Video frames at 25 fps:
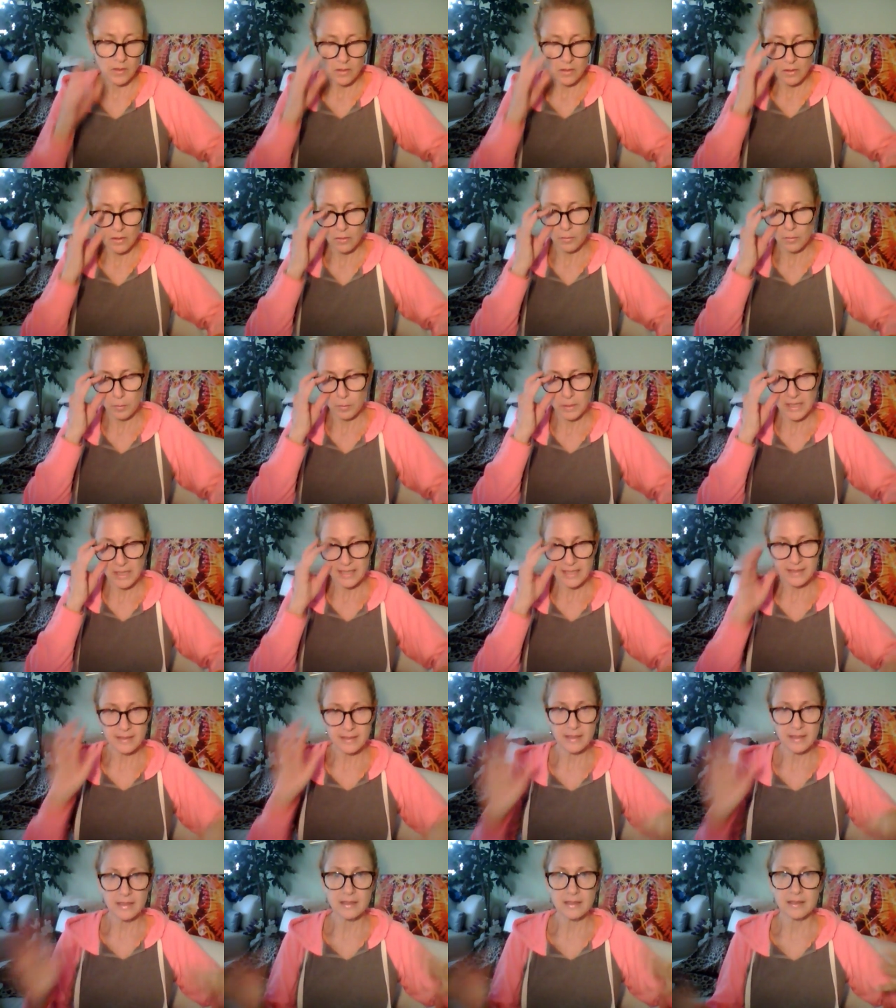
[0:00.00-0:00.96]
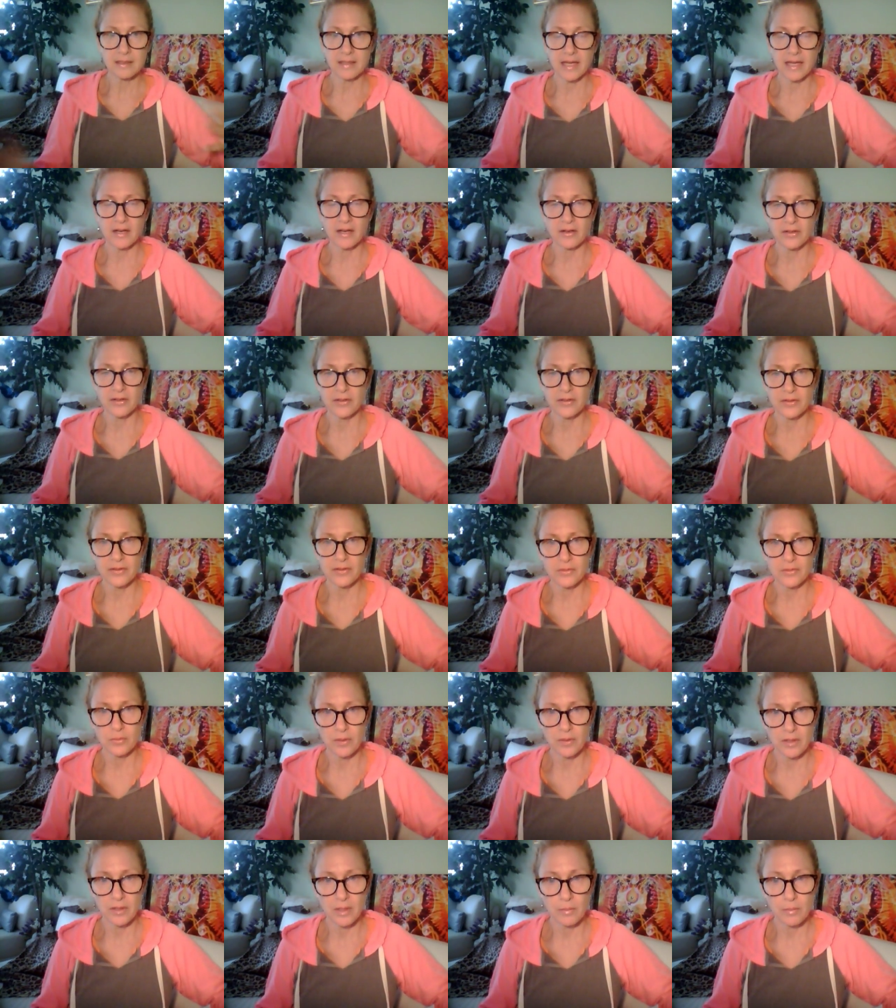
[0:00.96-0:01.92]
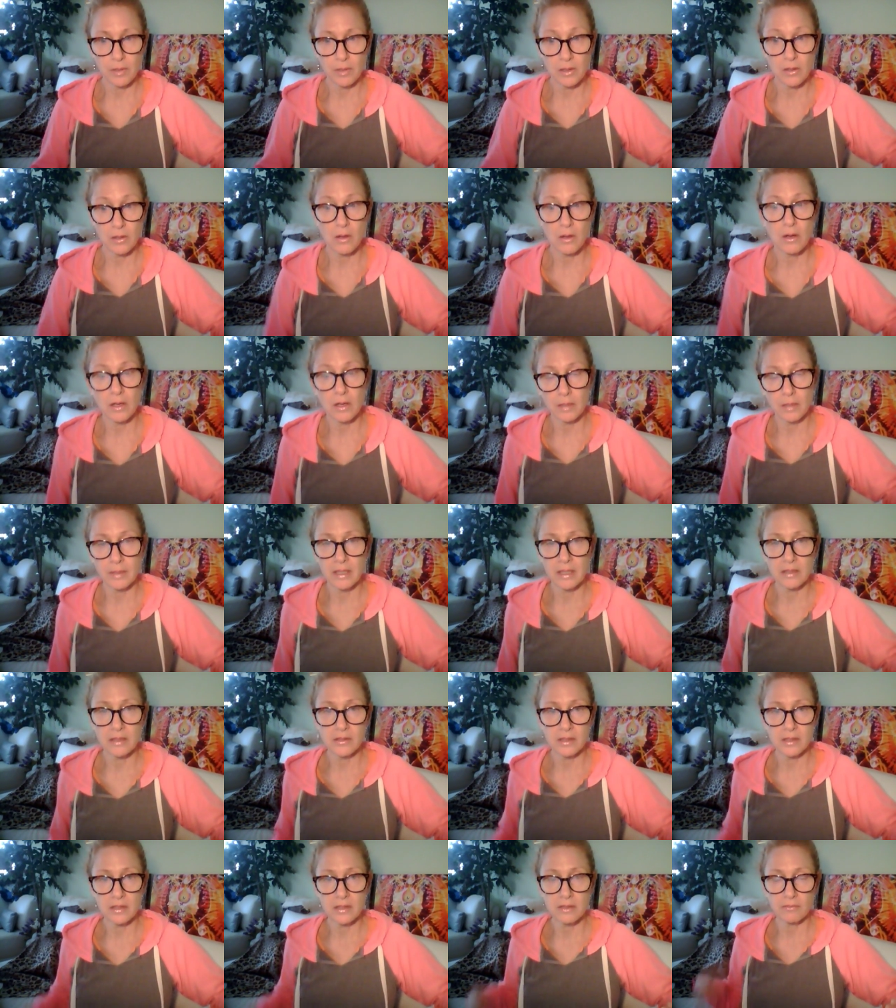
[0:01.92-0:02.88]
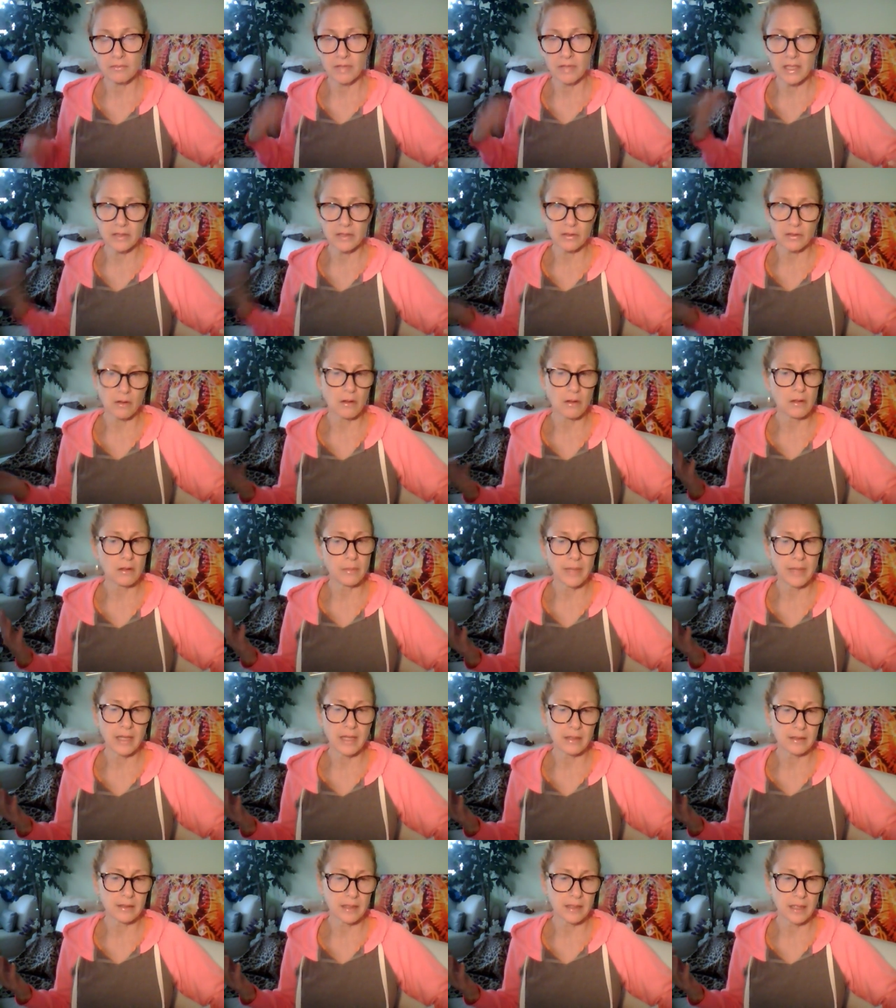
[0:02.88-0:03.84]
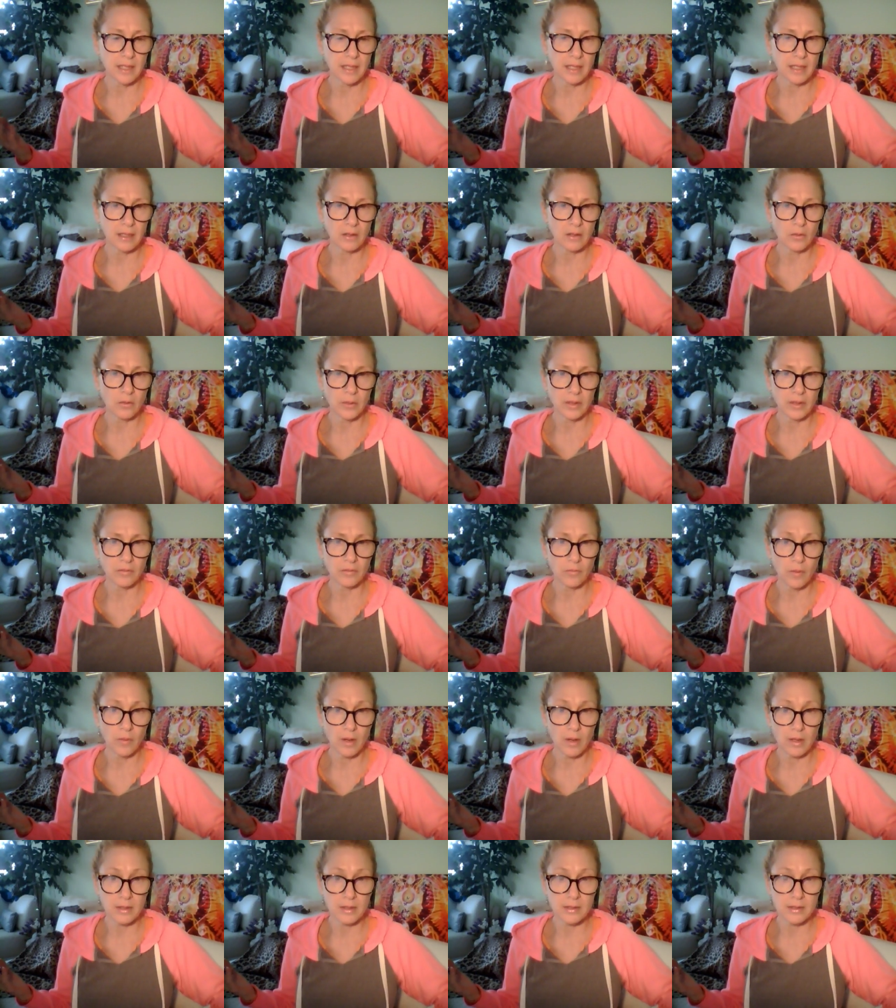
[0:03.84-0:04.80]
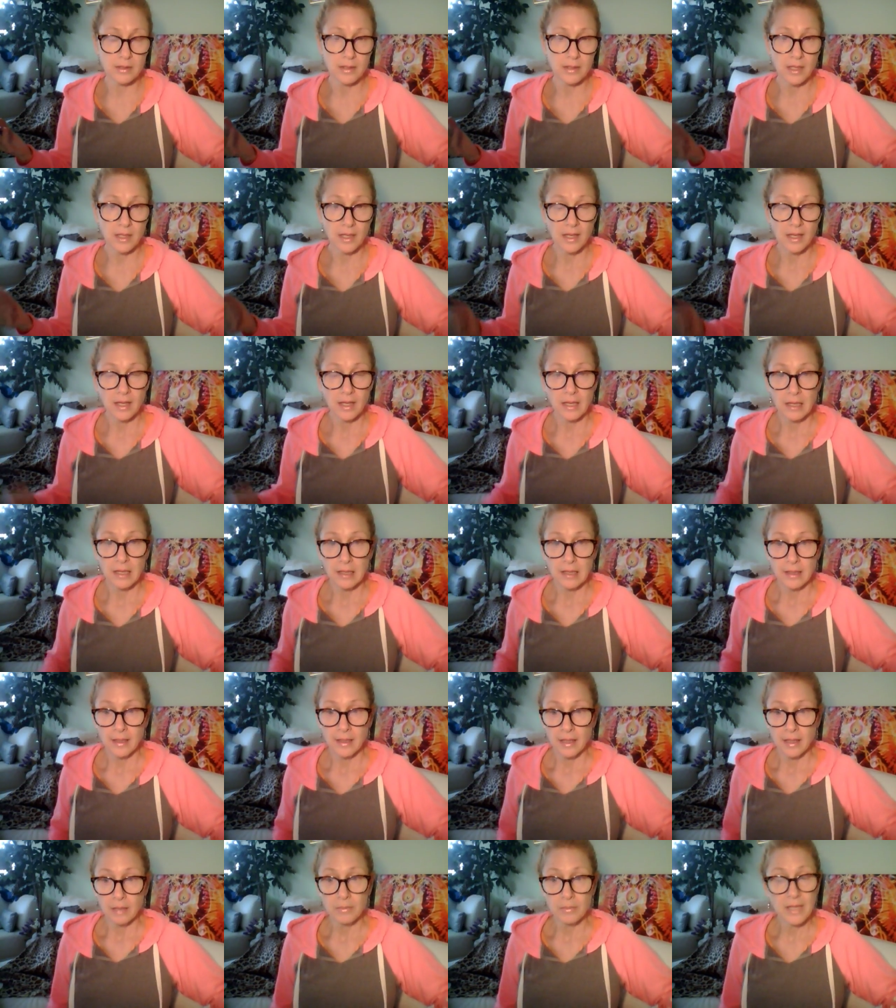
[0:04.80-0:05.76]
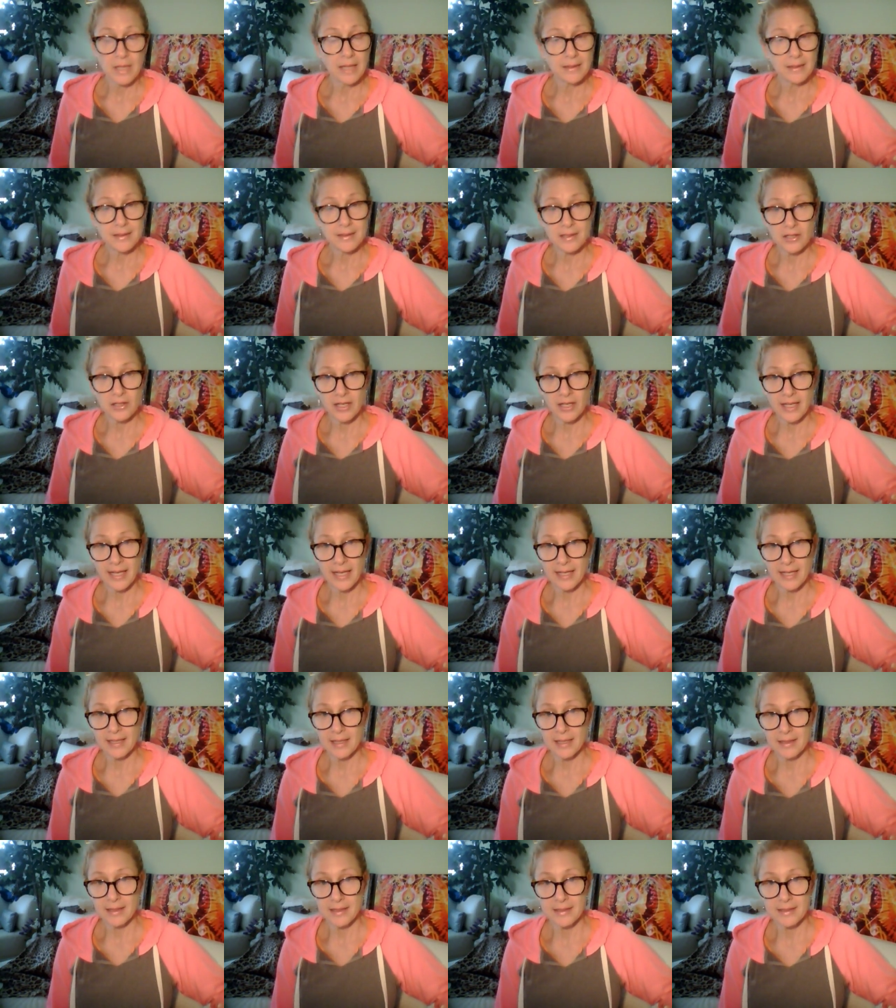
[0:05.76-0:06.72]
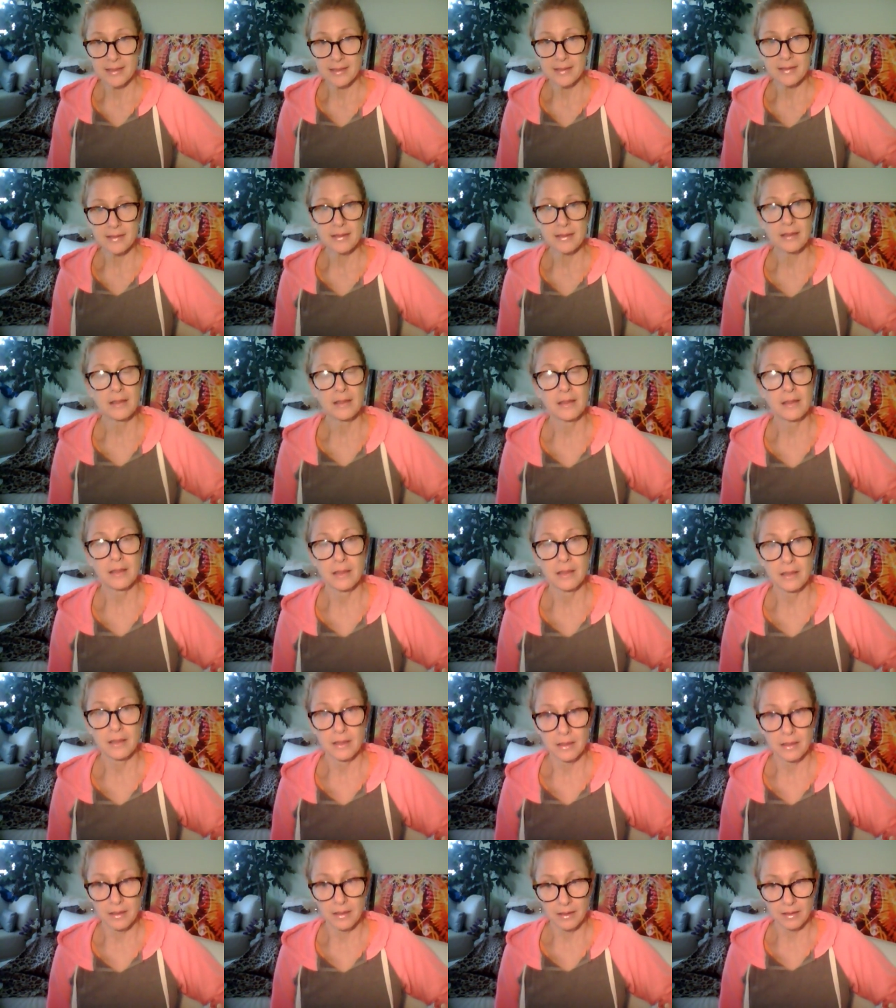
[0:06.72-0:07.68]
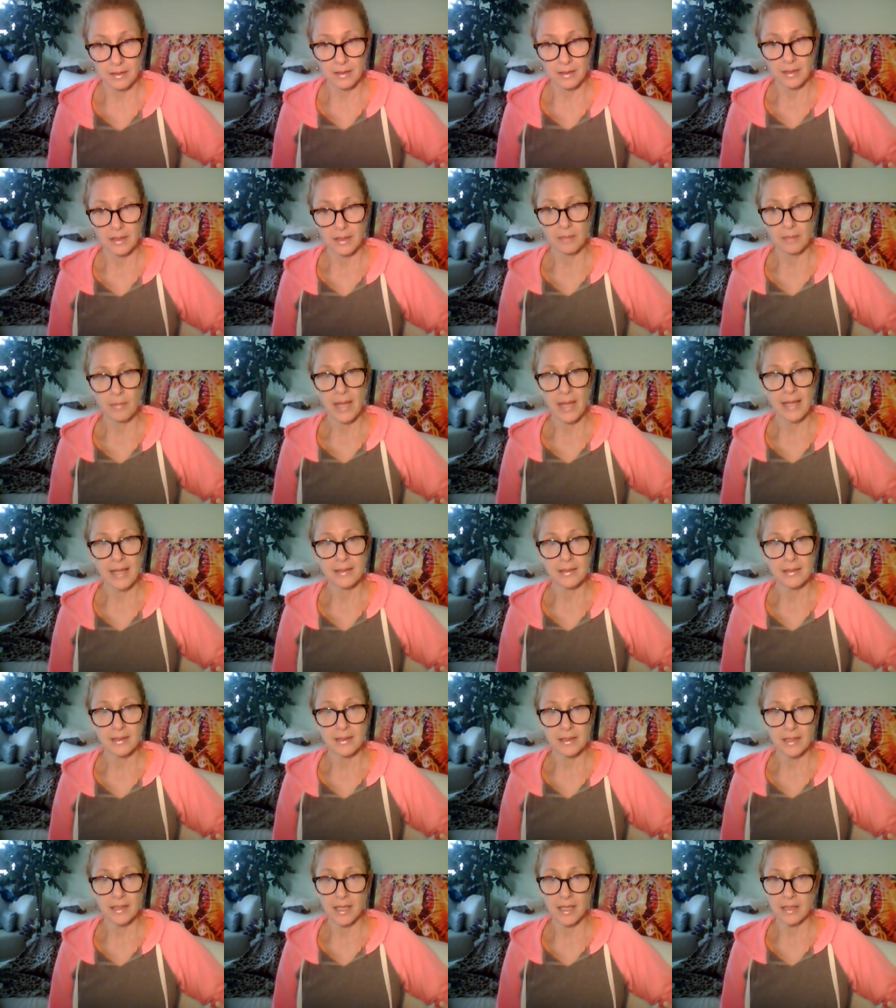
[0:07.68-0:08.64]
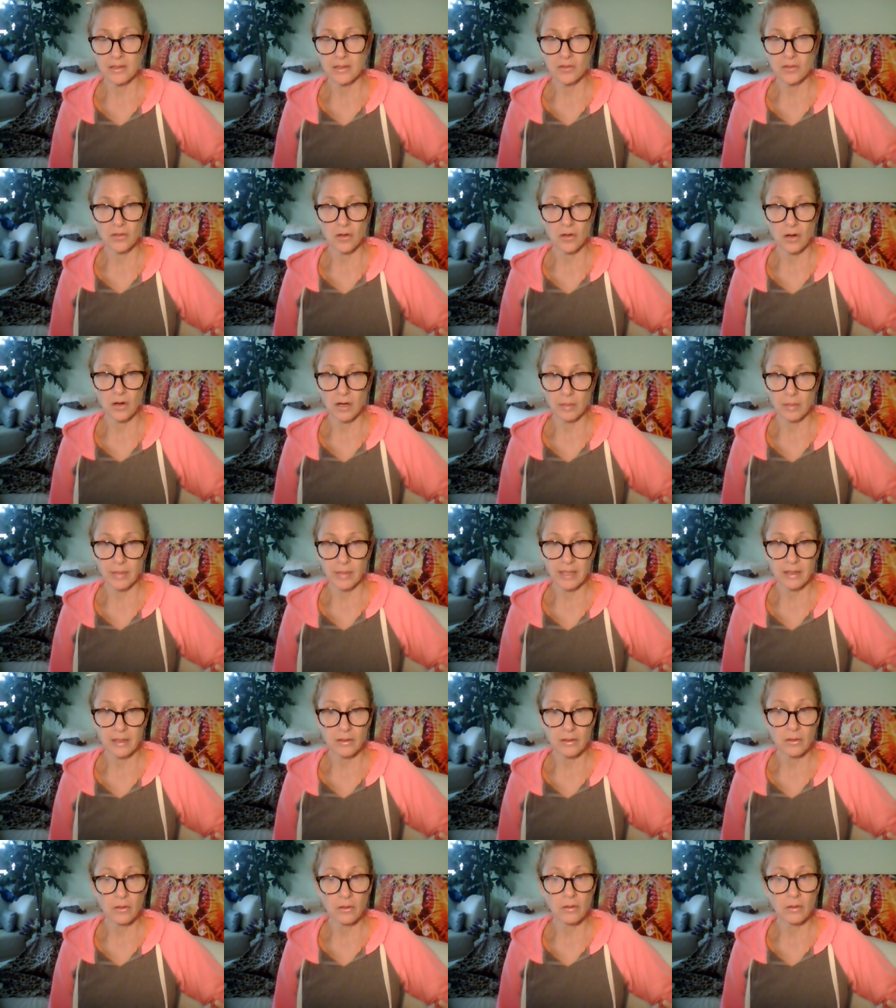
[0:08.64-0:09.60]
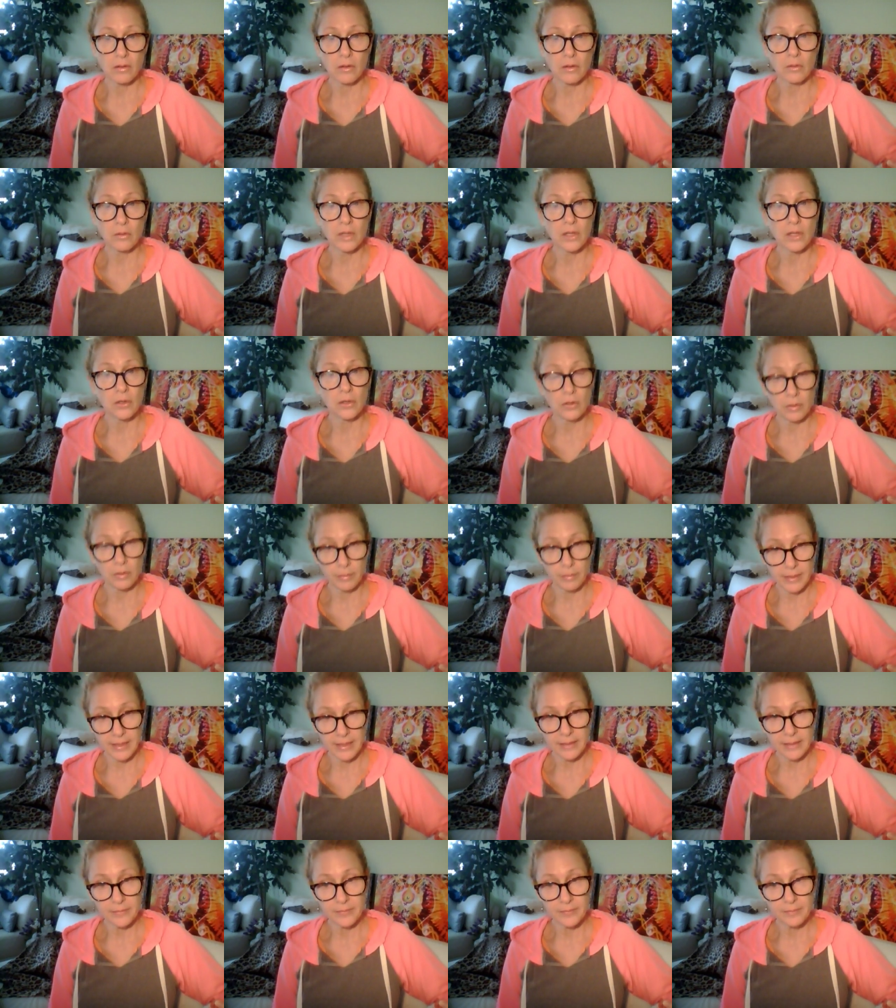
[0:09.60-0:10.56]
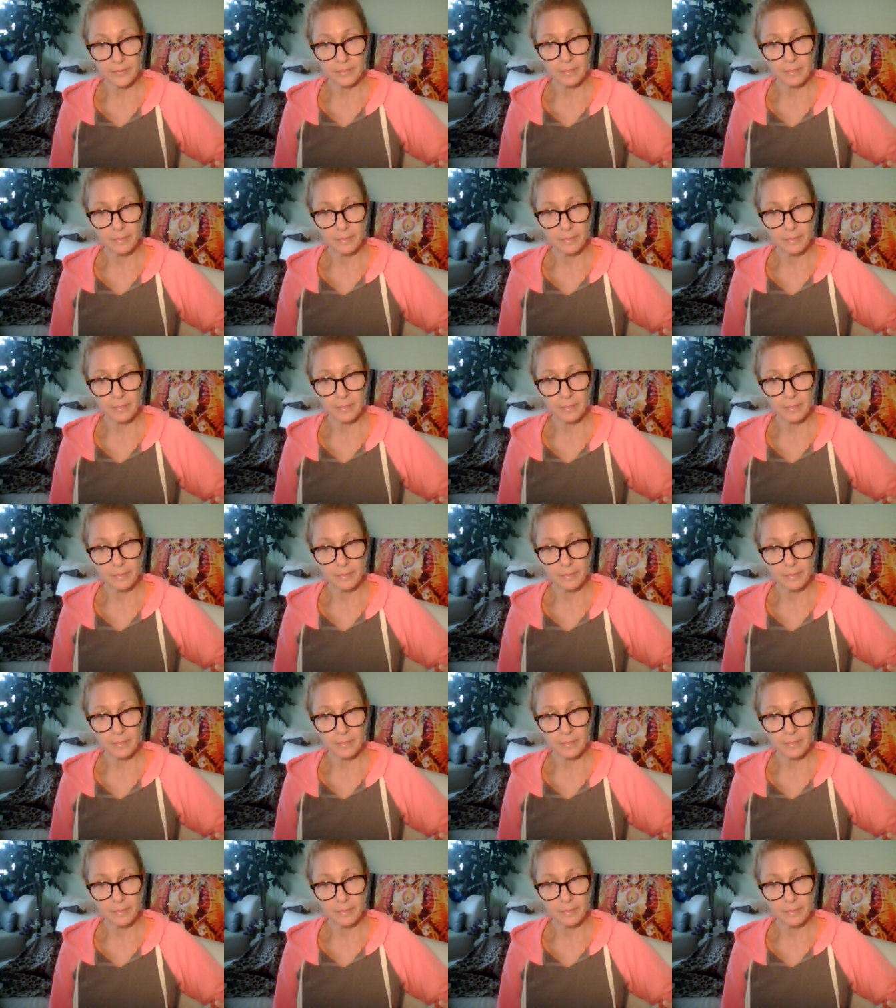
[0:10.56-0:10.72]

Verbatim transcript: So place these characters where they belong. I mean, this read is all about the King and Queen of Wands. I'm not necessarily getting that this is the masculine and it's karmic, although it could be.